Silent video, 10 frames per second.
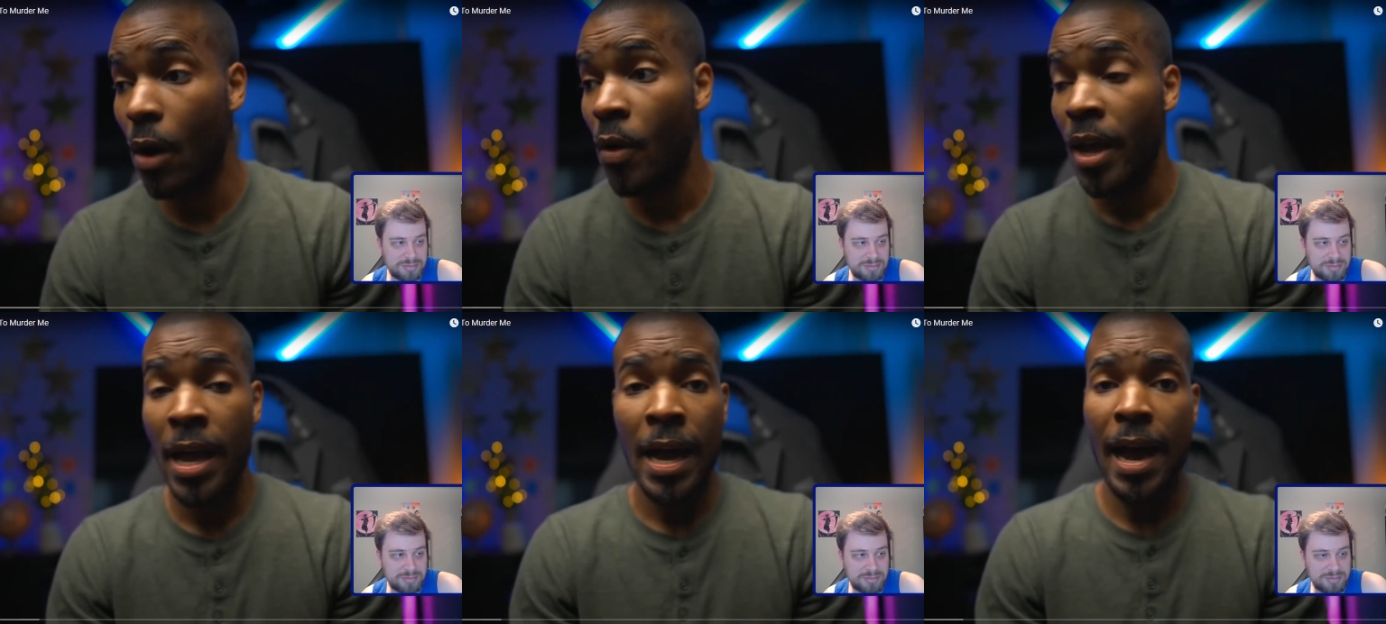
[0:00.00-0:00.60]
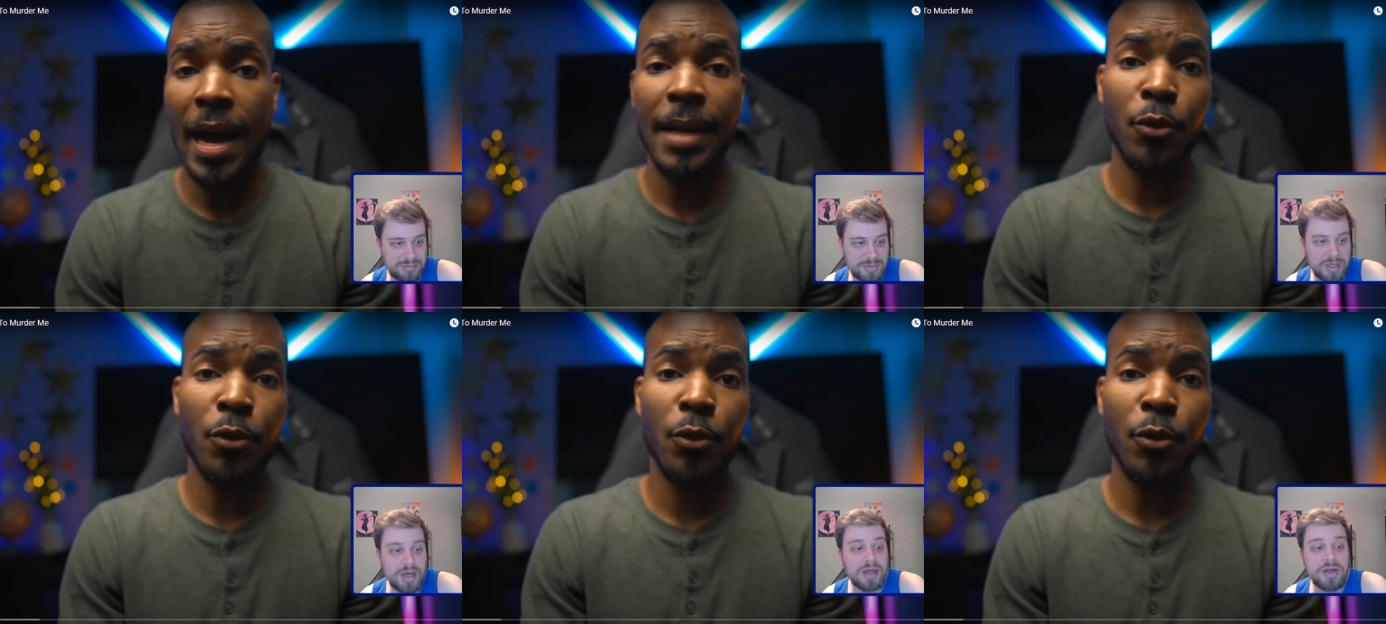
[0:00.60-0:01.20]
Speaker 1: Now,
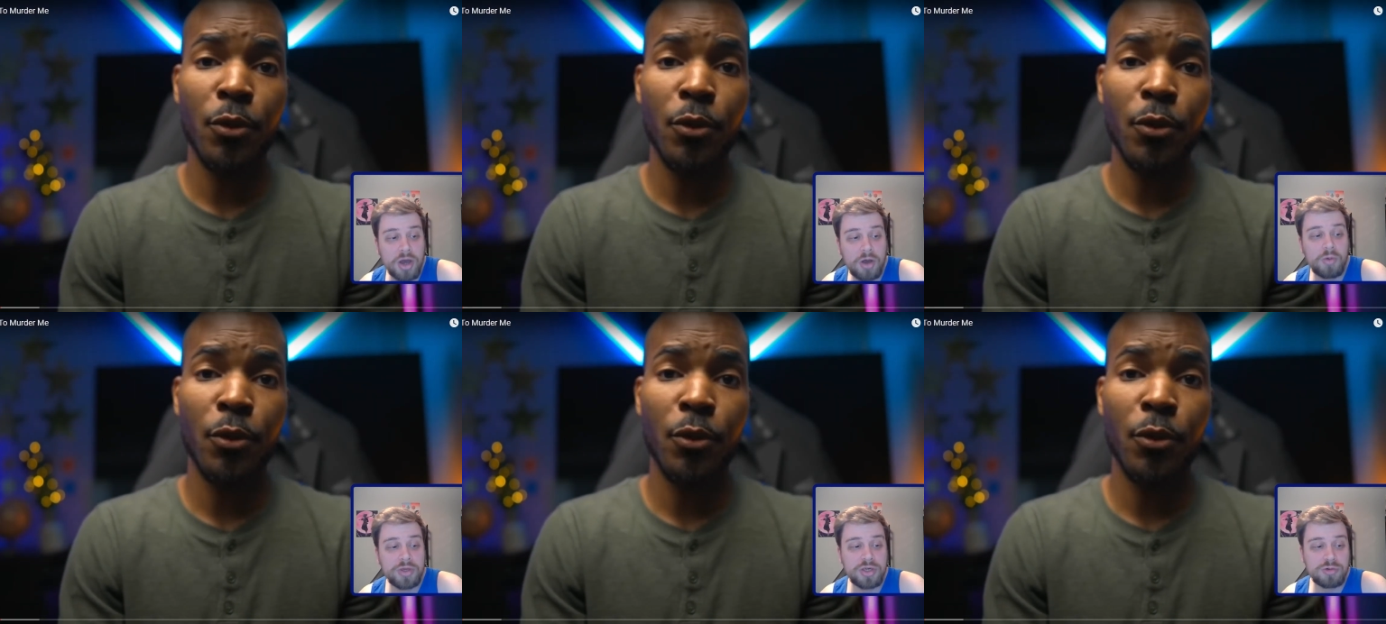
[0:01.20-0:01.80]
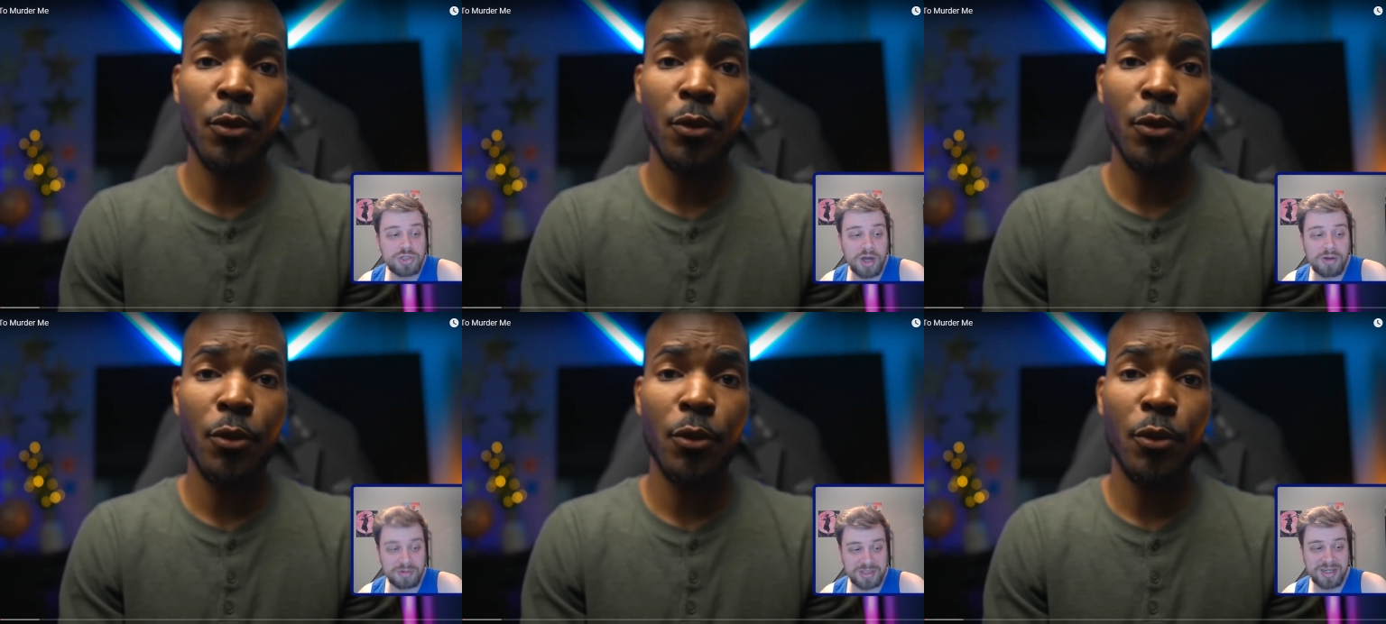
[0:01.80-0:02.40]
I'm tr- No, you
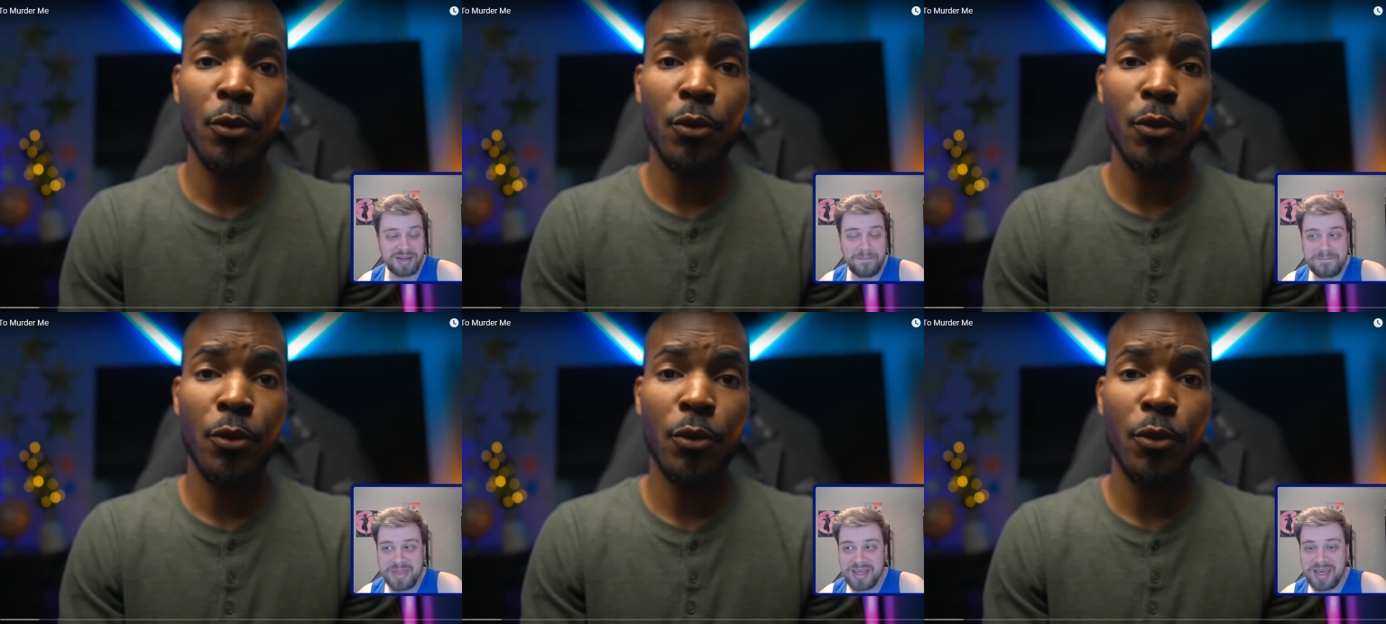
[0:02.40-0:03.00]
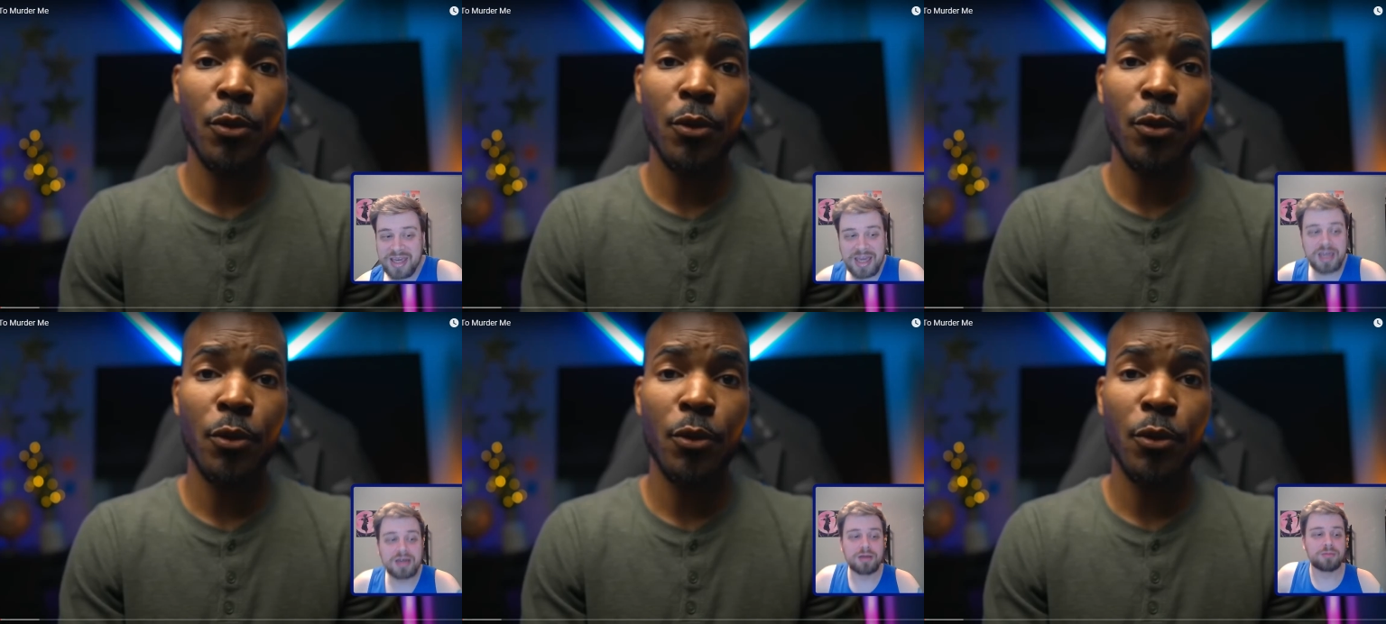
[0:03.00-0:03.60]
don't.
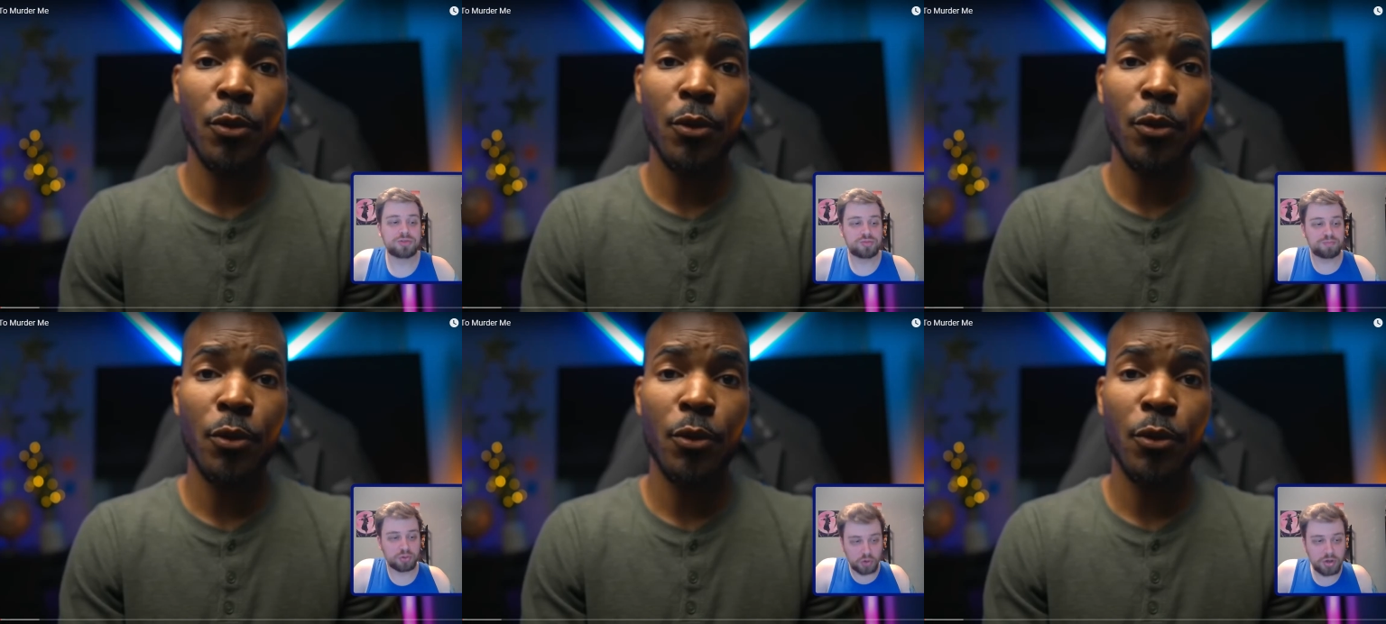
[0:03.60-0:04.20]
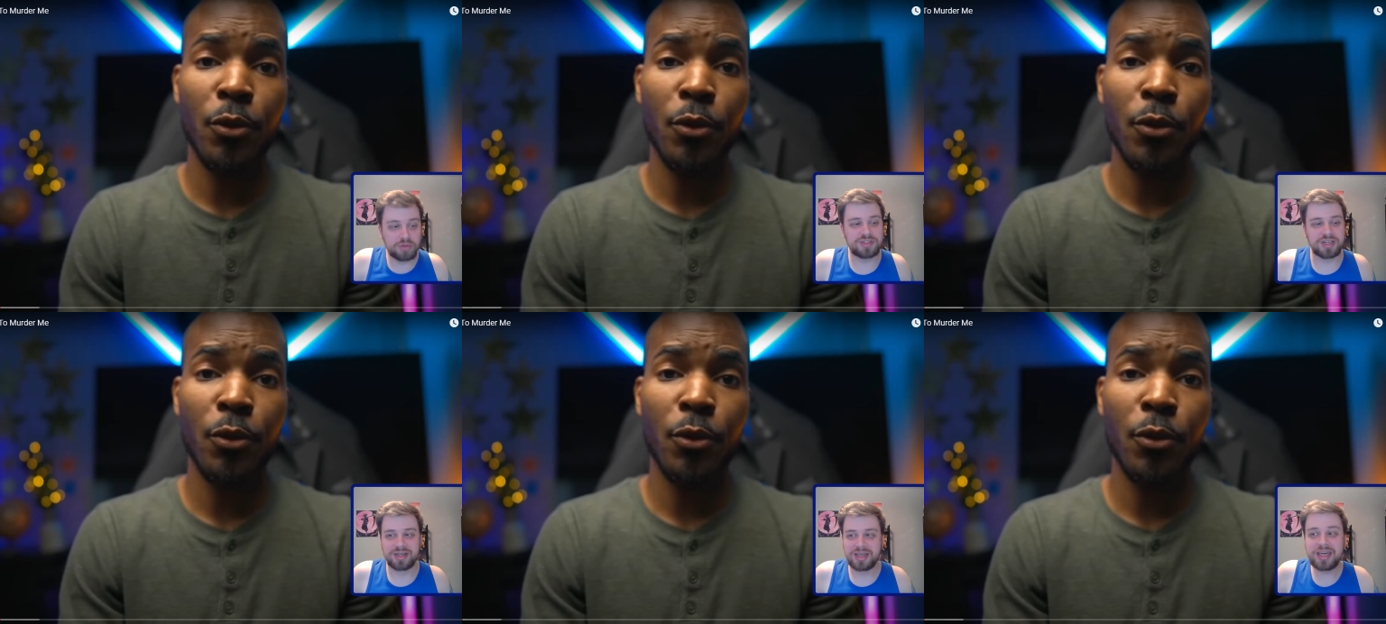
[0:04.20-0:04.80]
Speaker 2: He proved,
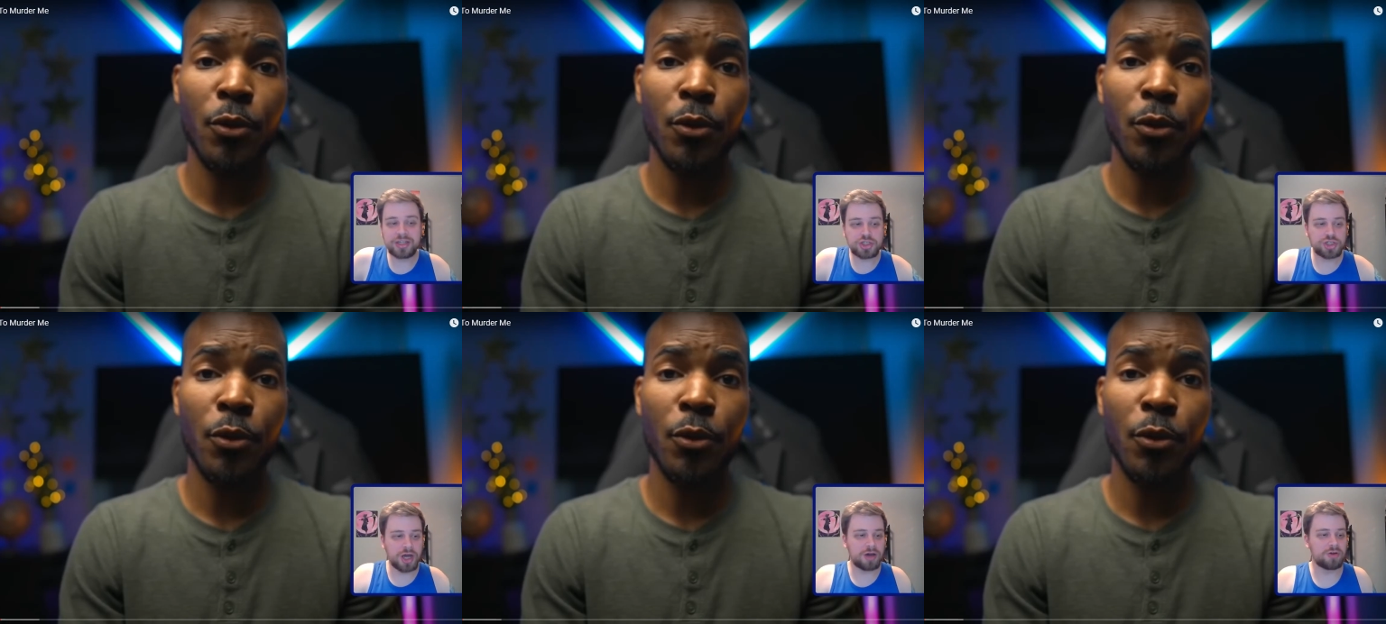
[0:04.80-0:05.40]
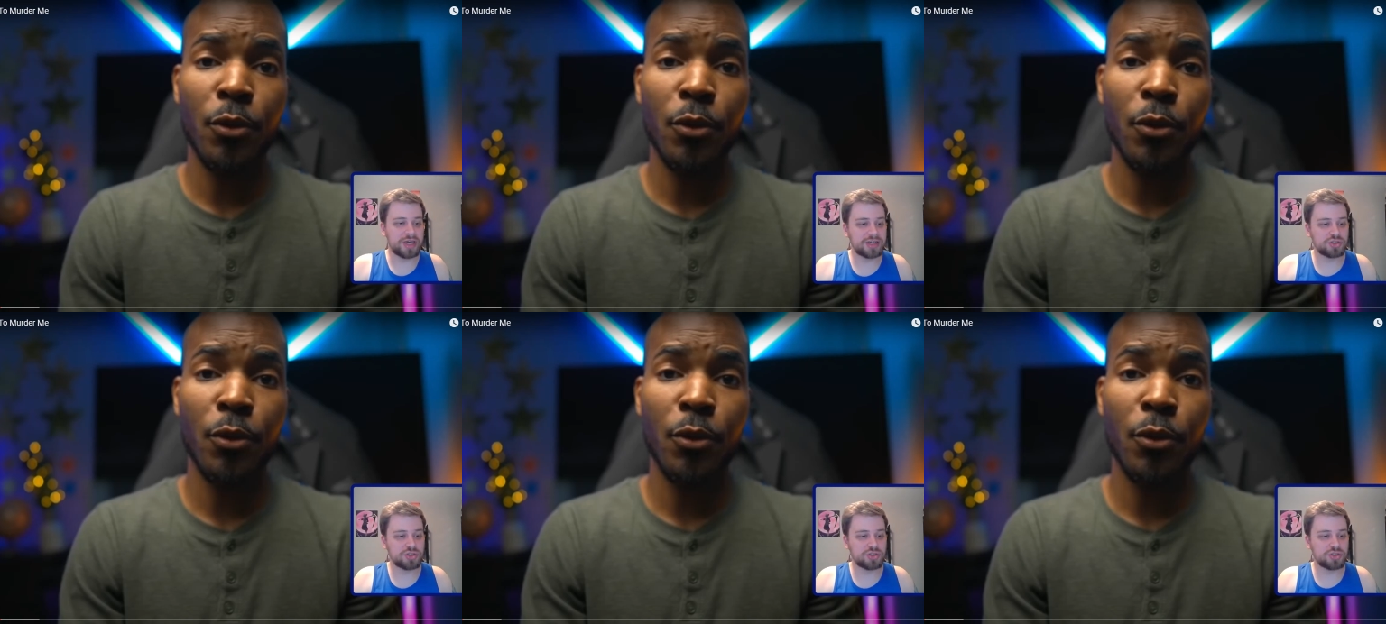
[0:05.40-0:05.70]
he showed, he